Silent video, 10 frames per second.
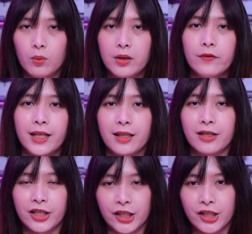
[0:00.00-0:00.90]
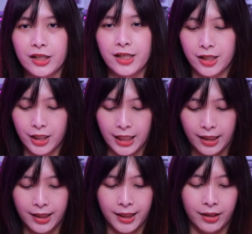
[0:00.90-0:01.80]
One of the other conditions to
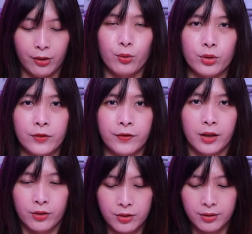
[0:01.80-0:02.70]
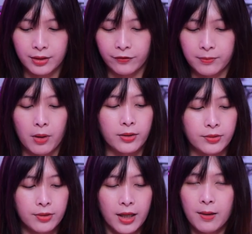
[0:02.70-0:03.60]
get the Thor to fit onto a different
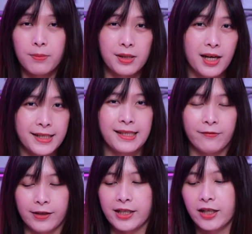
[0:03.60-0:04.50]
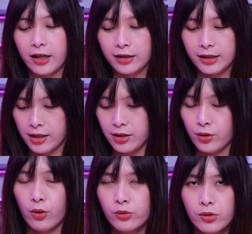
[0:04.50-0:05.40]
model besides the flash hider
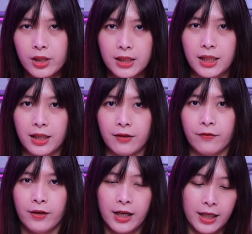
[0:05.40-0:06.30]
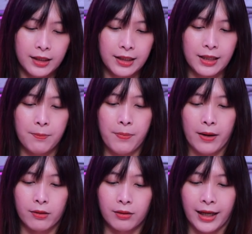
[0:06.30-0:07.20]
is you also need to give the
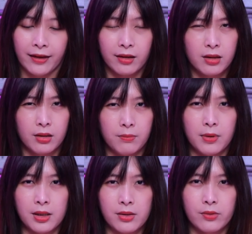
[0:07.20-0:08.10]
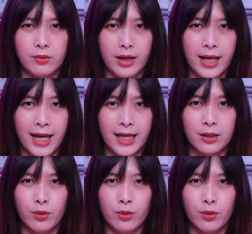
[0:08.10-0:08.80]
barrel length to the muzzle a